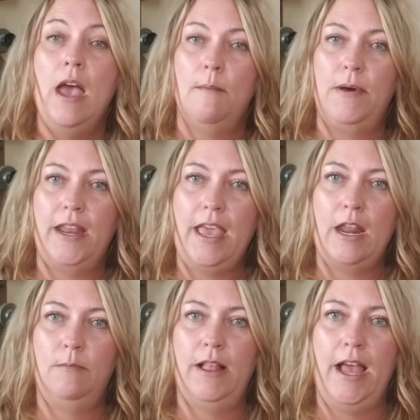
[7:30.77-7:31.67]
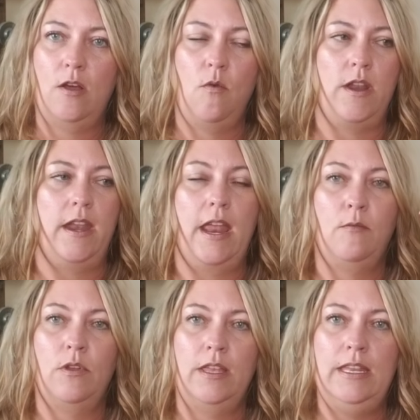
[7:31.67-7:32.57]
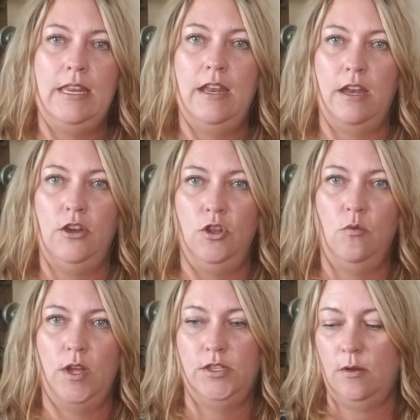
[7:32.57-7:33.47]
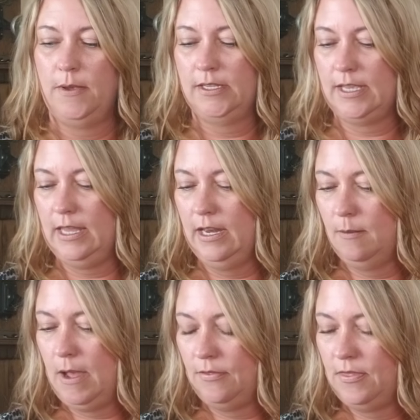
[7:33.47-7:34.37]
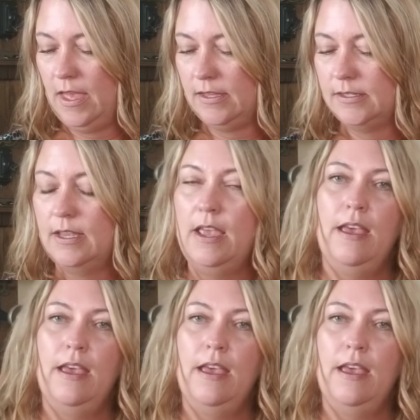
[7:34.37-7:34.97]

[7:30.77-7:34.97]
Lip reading: but I got a black one and I really needed a new one, so I'm excited about this.